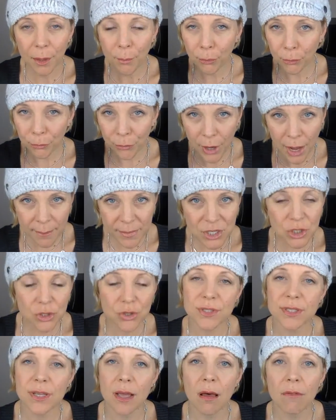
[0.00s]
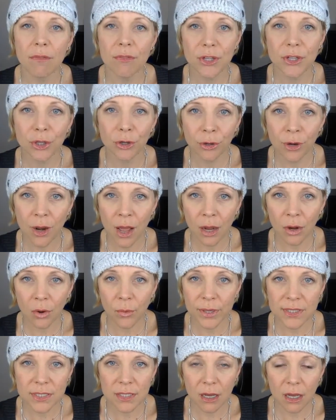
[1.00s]
promise yourself that you're not
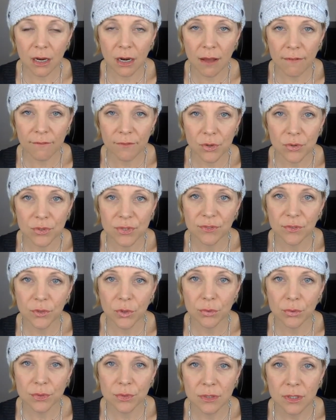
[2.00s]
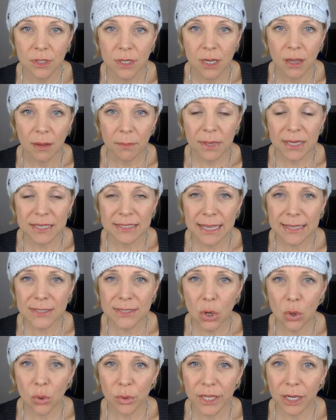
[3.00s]
going to cut off those foods, because
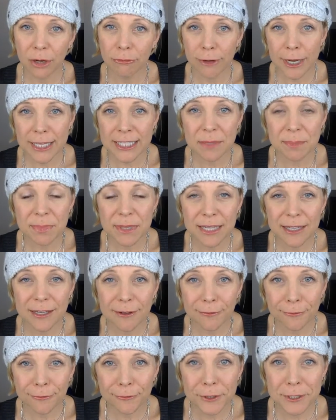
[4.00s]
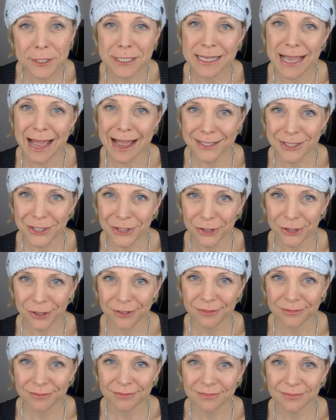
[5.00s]
that's only a recipe for
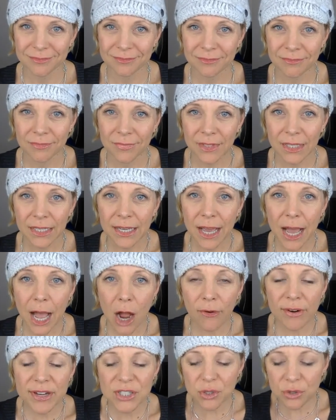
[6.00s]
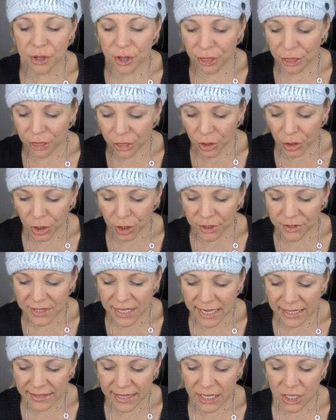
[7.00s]
disaster. All right, so the third
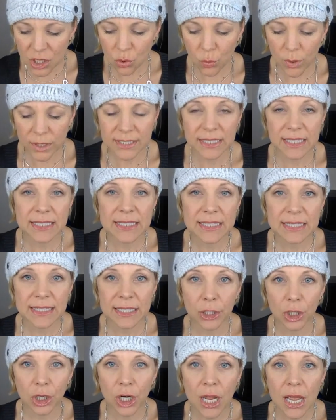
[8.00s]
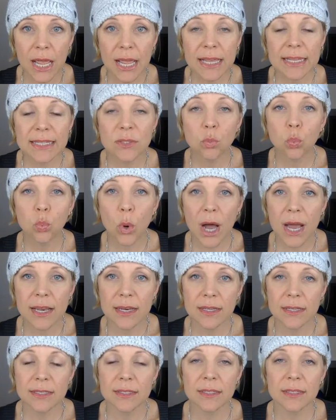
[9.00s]
thing that you want to consider is
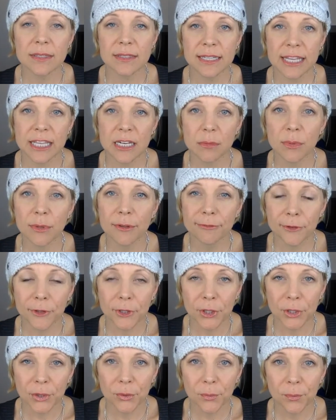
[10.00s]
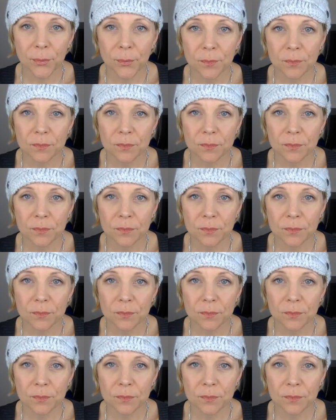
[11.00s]
what is sustainable for you.